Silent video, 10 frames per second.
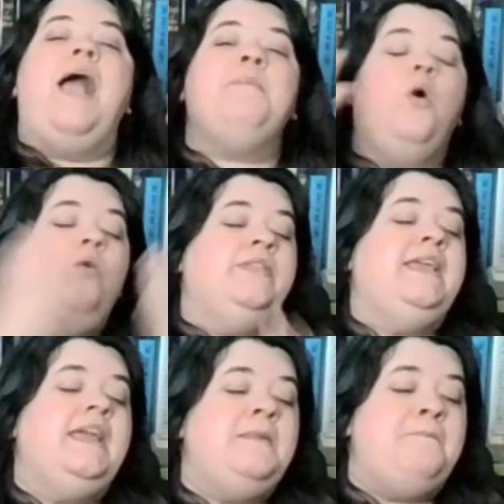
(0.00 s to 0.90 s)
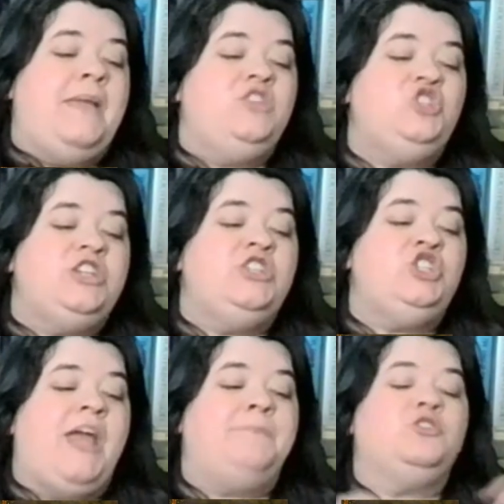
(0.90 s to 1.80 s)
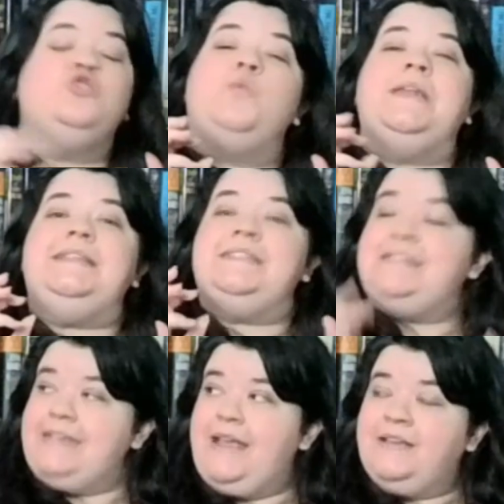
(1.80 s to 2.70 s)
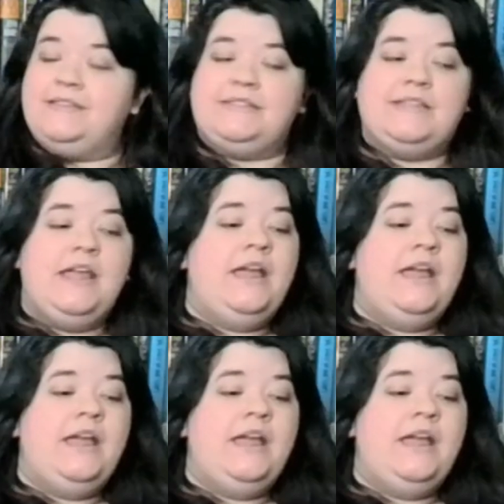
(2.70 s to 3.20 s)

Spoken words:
I'm only going to mention chapter 26,